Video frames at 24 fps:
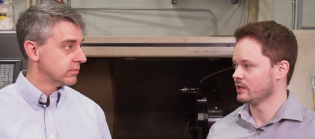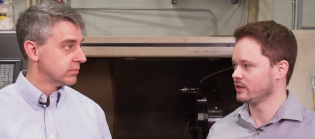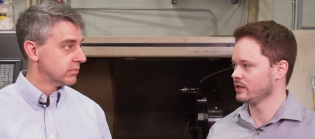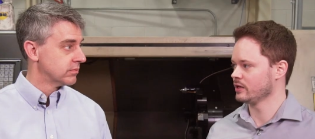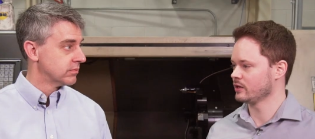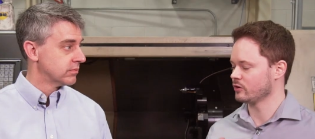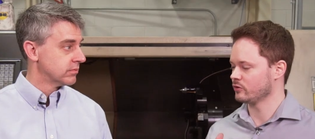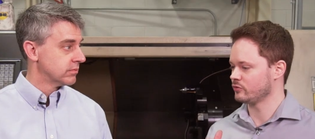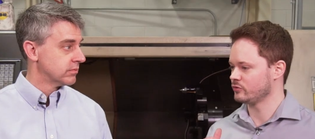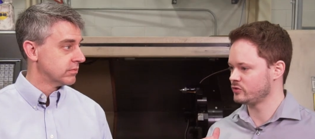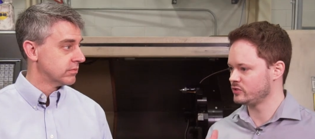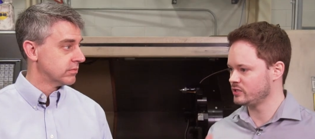
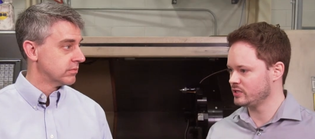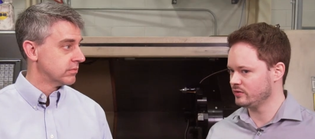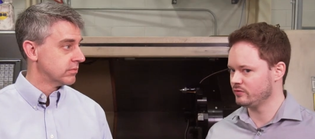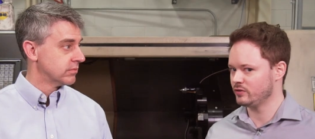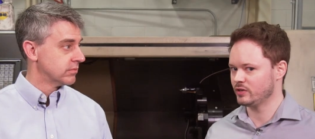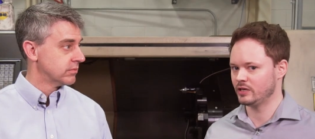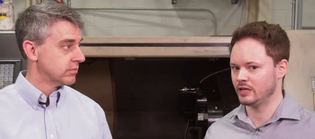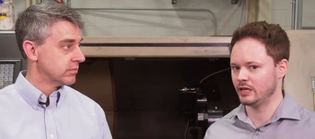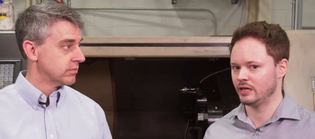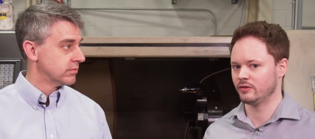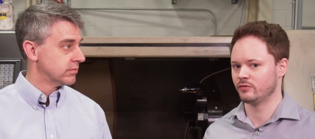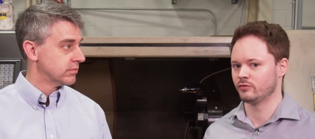Speaker 1: think of
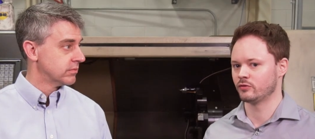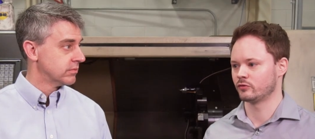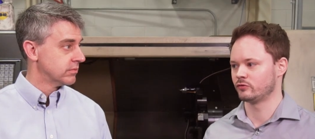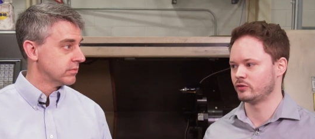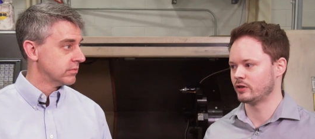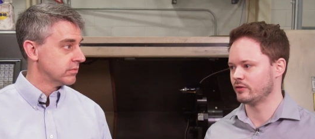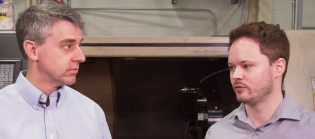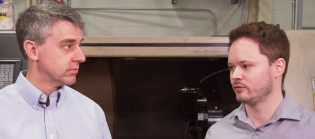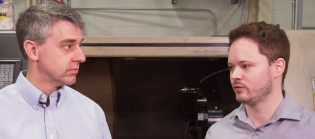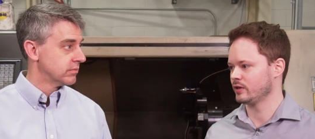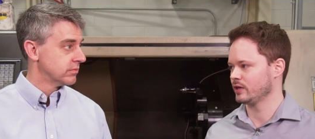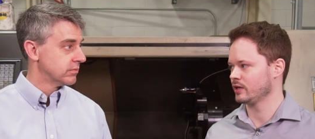CVD for
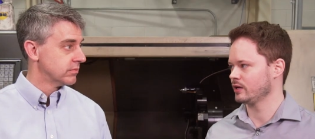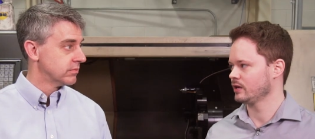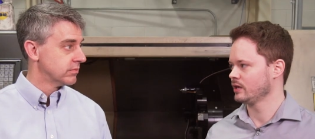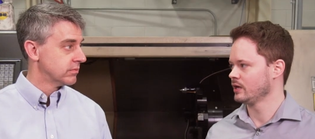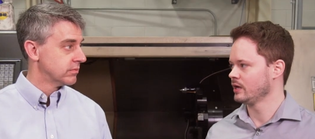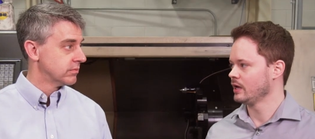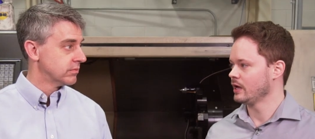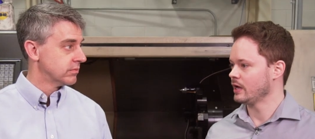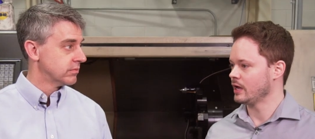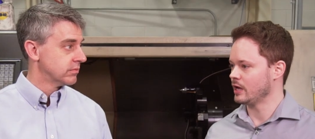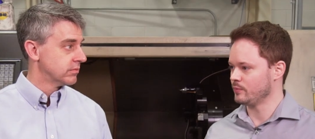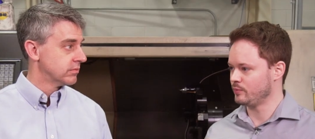roughing
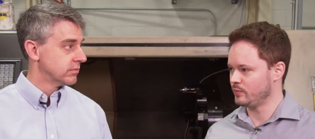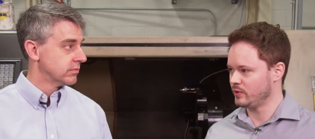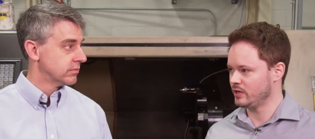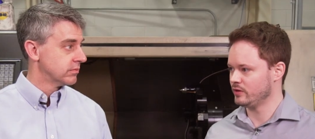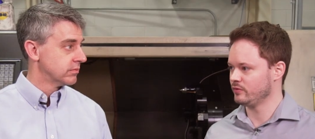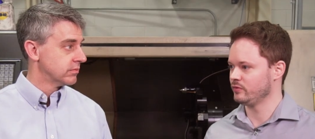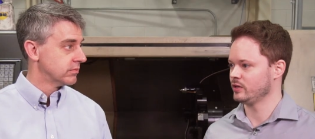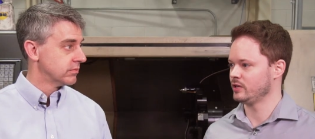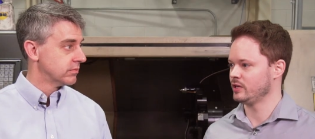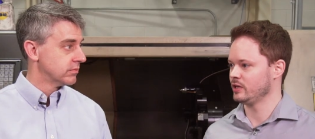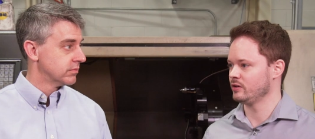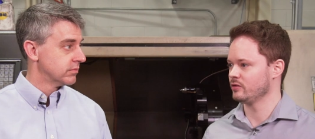and
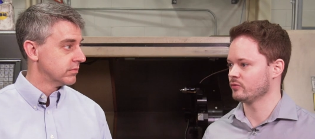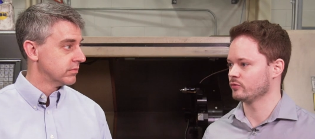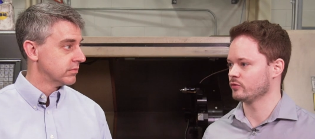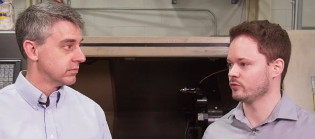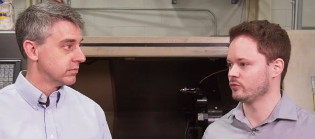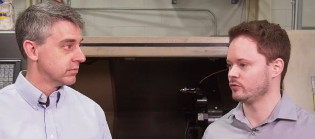PVD for